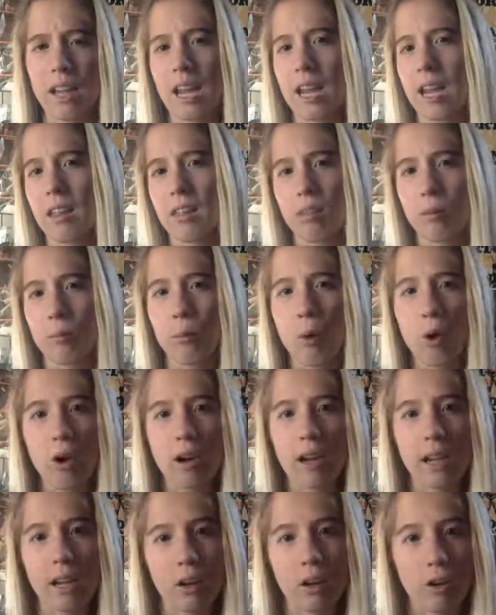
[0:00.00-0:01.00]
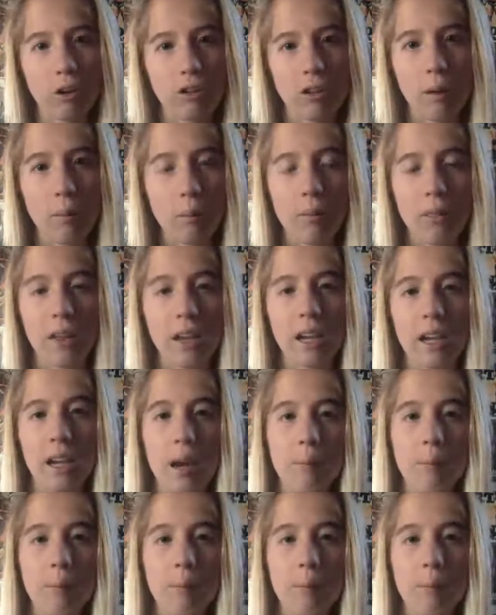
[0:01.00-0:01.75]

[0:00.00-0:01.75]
in the morning or something.